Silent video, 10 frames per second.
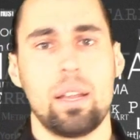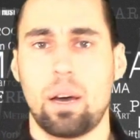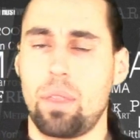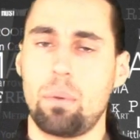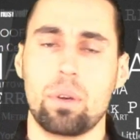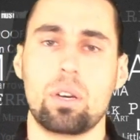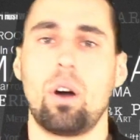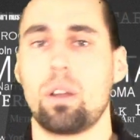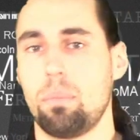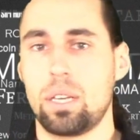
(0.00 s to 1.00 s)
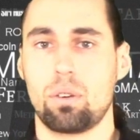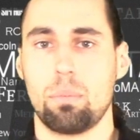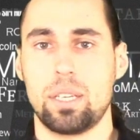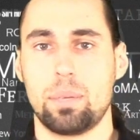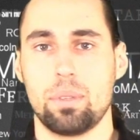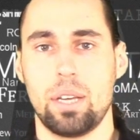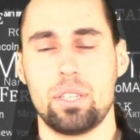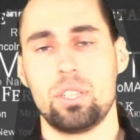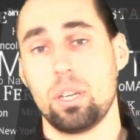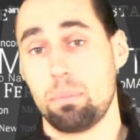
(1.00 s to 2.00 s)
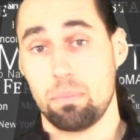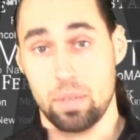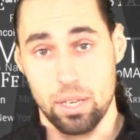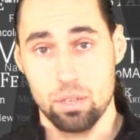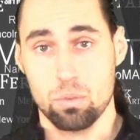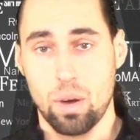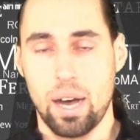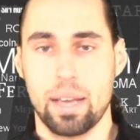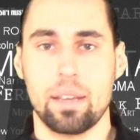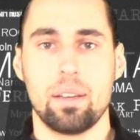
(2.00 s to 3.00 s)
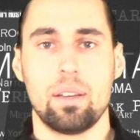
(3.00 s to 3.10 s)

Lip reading: Now, they wouldn't call it a mentor-mentee relationship, and here's why.